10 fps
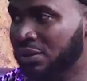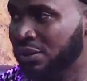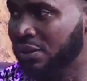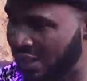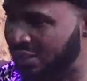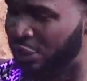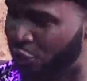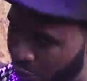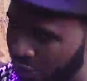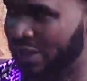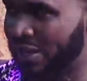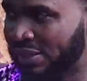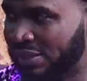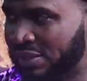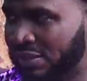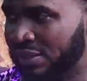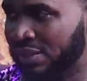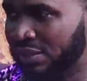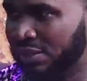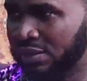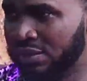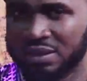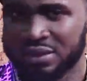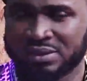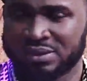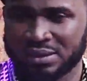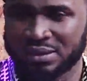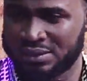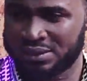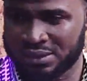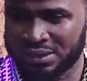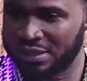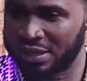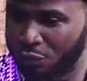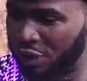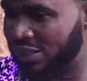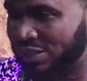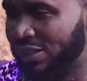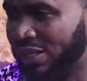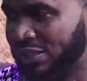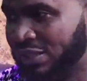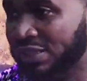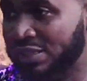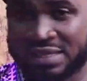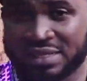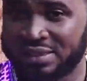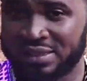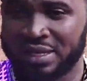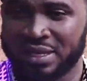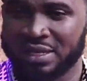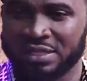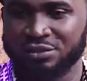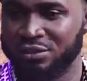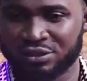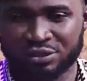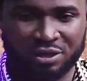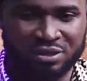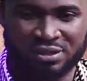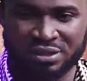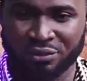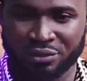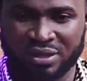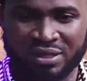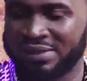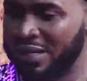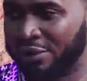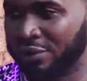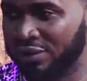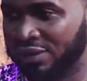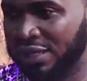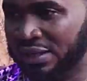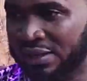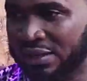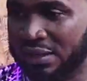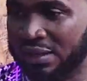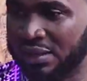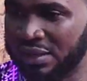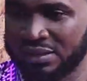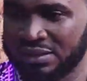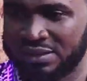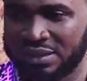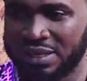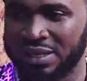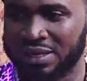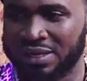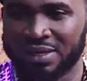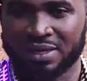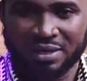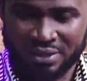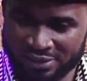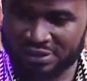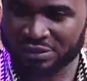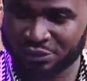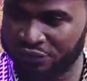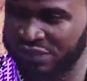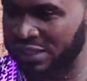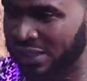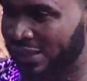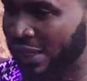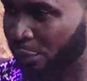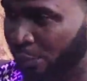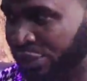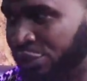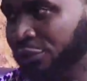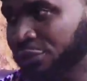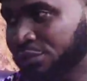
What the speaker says: Yes, they communicate. It's they work in synergy. It's not just, you know, hit and run thing. It's a sophisticated operation.